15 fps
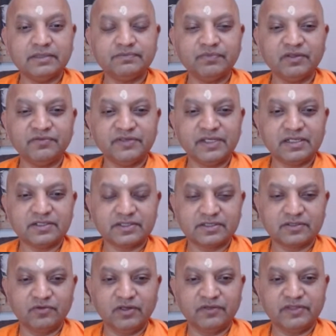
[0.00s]
The fierce,
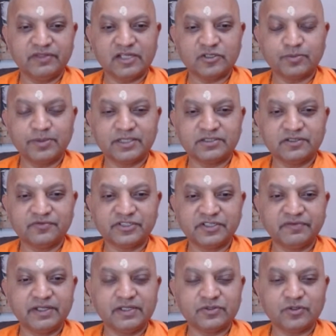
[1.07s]
one of the aspects of Shiva
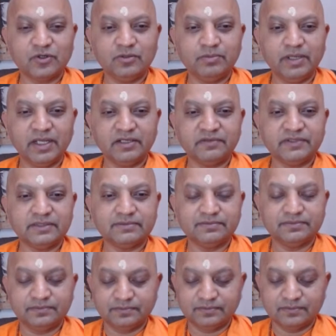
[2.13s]
is called Bhairava.
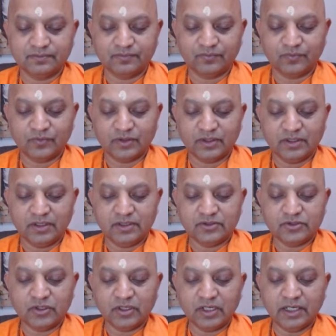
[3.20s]

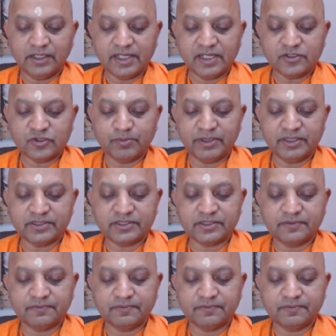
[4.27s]
So, guardian spirits,